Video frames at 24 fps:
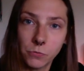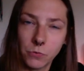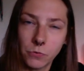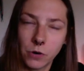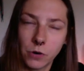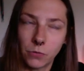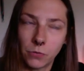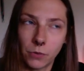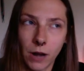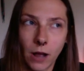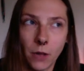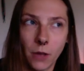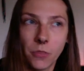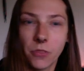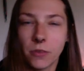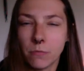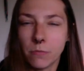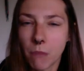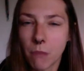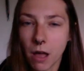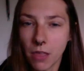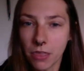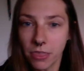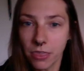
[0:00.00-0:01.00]
around the
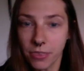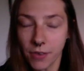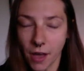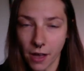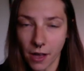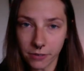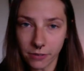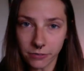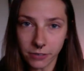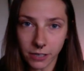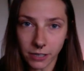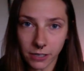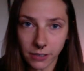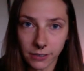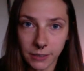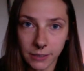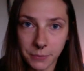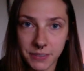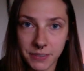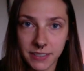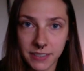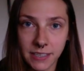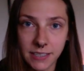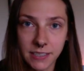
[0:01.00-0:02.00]
month of
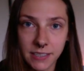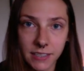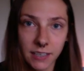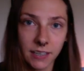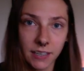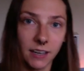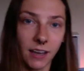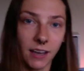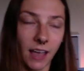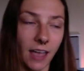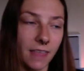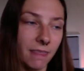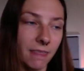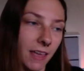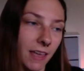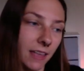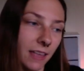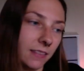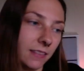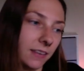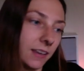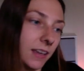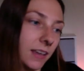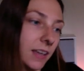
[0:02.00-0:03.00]
eclipse season, and
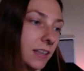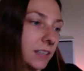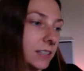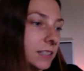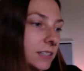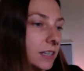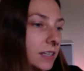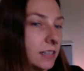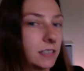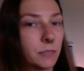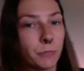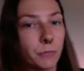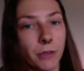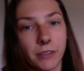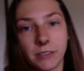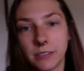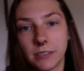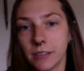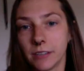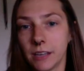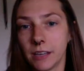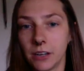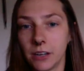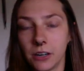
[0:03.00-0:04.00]
then six months
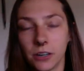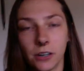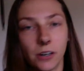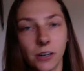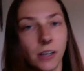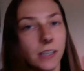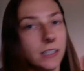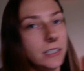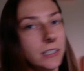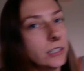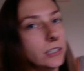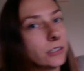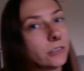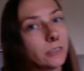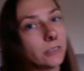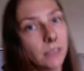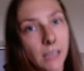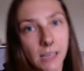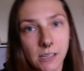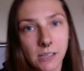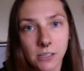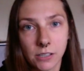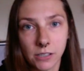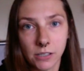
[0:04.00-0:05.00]
later, a year
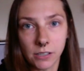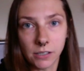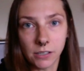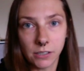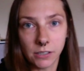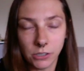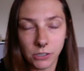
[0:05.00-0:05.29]
later,